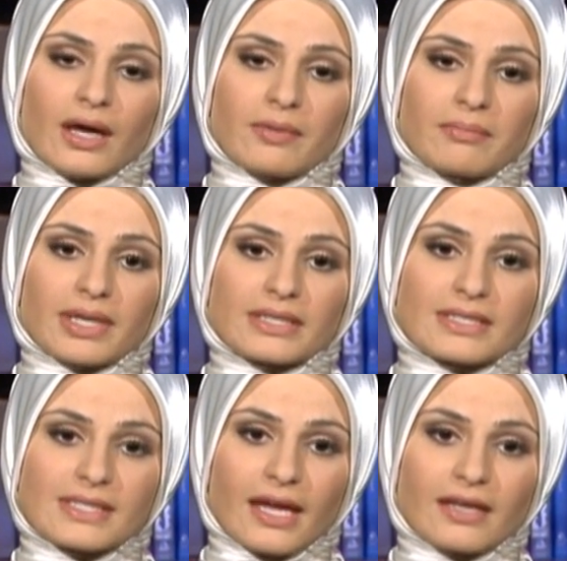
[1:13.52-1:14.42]
But
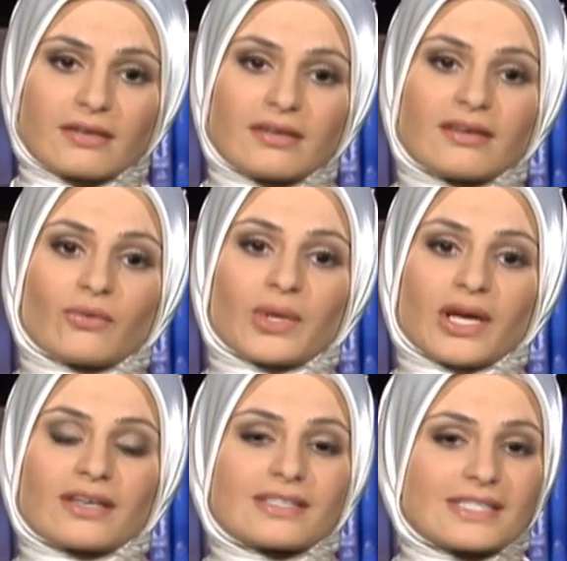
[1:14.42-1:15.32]
instead, we
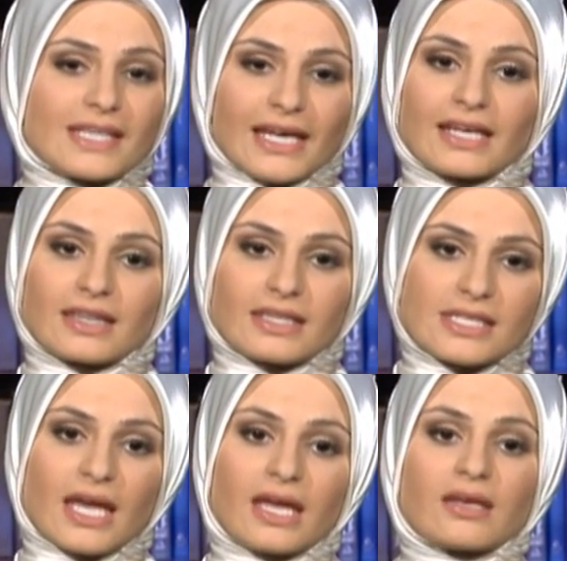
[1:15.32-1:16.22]
are inciting this
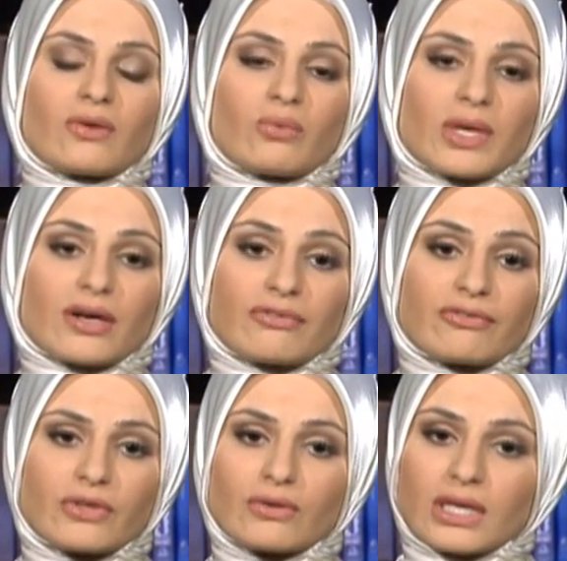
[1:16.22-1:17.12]
hate. We are
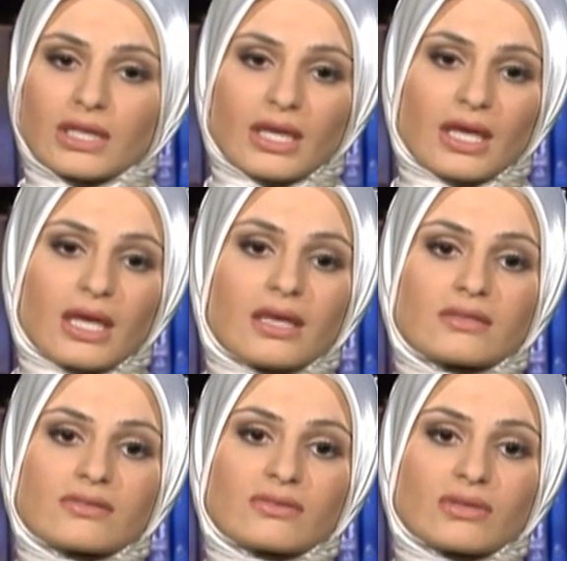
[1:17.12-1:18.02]
fueling the hate
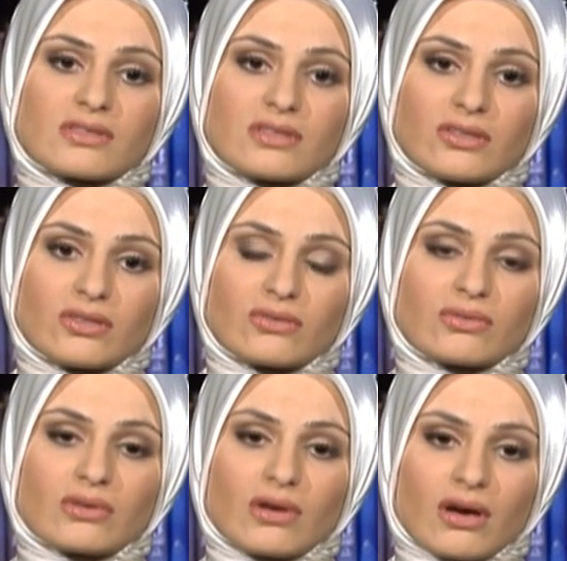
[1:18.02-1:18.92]
to continue
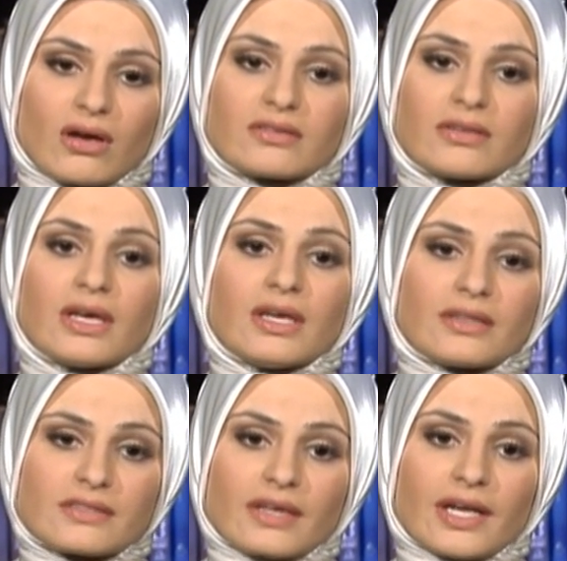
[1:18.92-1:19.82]
to cause
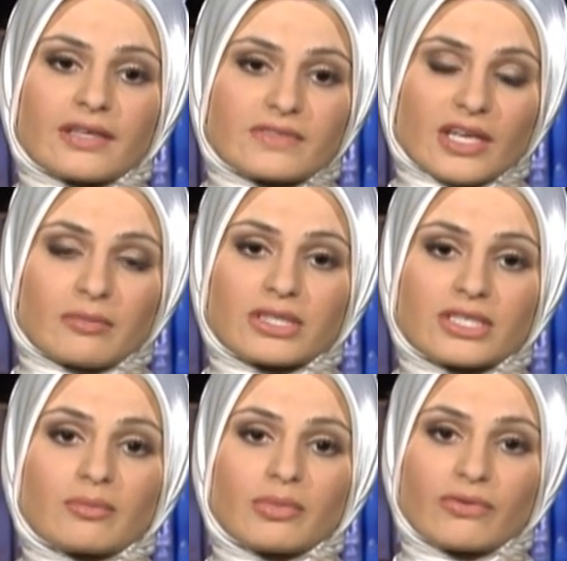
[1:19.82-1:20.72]
this kind of
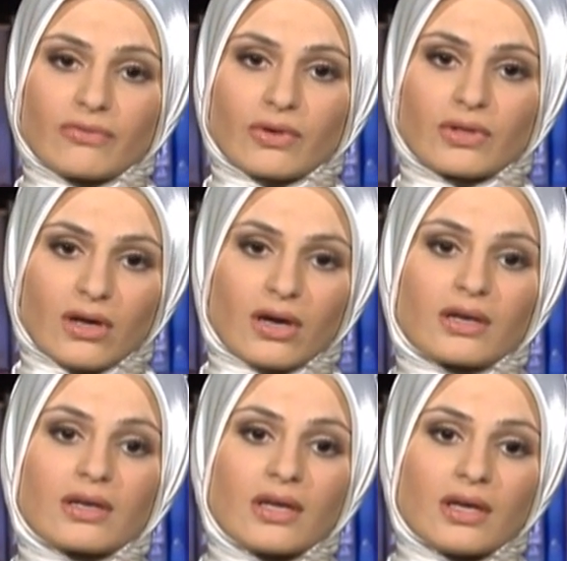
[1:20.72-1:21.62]
damage. And before
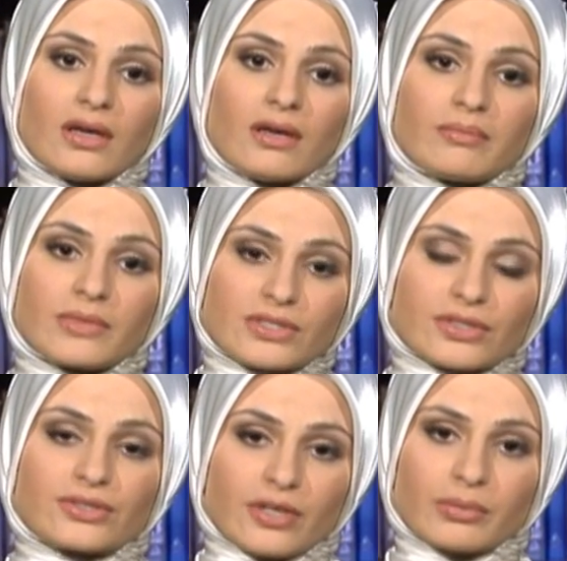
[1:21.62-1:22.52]
long,
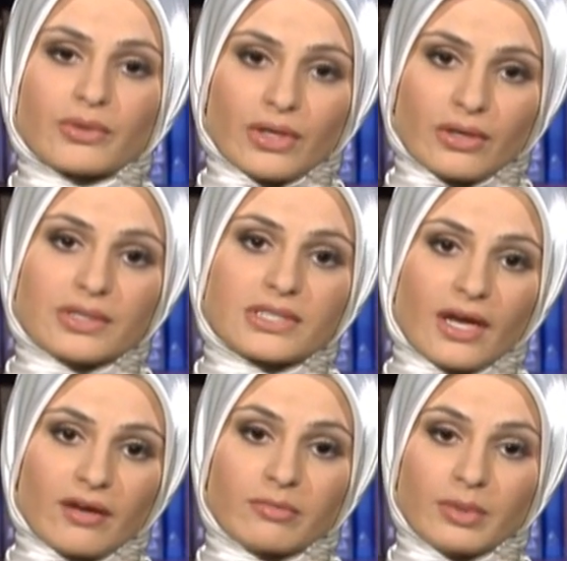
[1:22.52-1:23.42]
Mr. Trump, you are going to
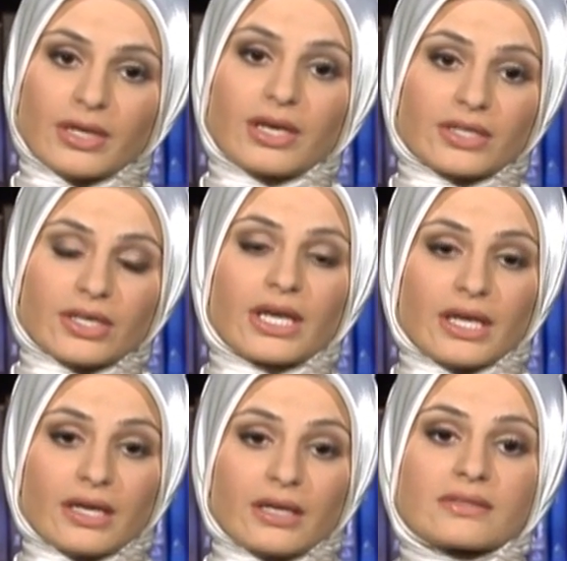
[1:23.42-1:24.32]
have blood on your
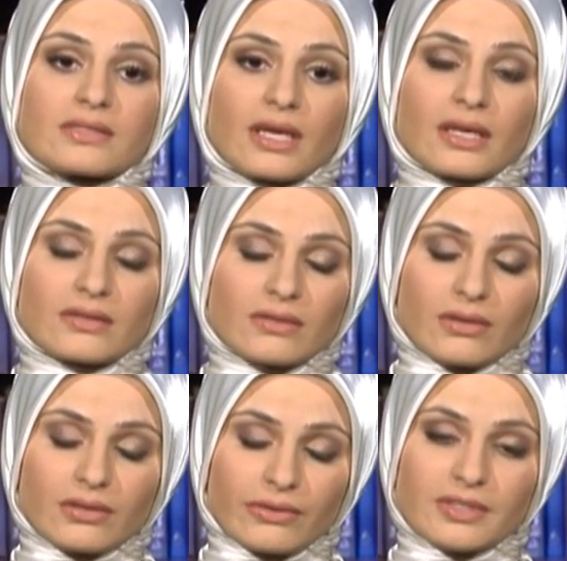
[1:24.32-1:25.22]
hands, and it's
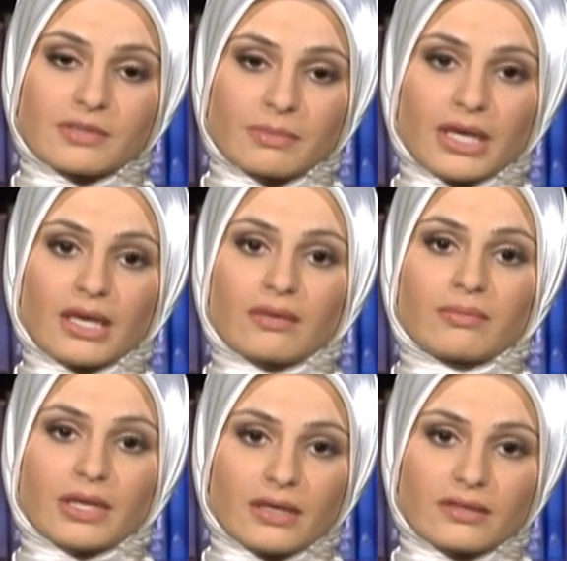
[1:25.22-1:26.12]
all going to be
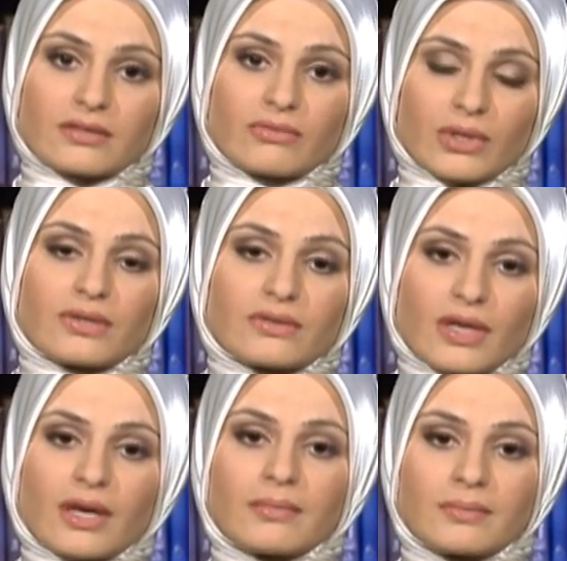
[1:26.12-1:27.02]
because of what you
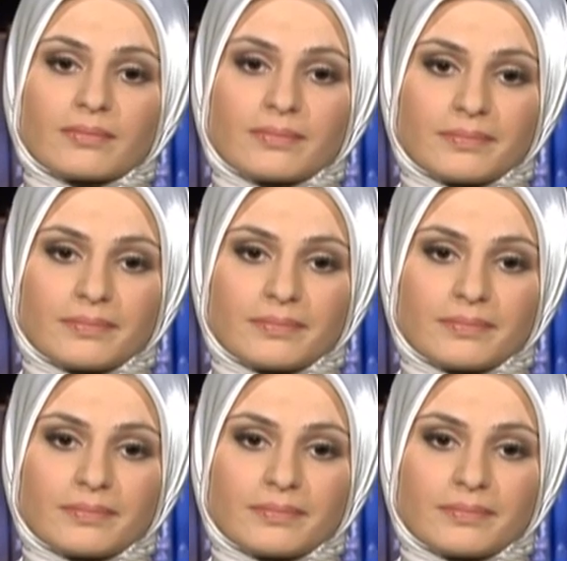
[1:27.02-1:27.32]
say.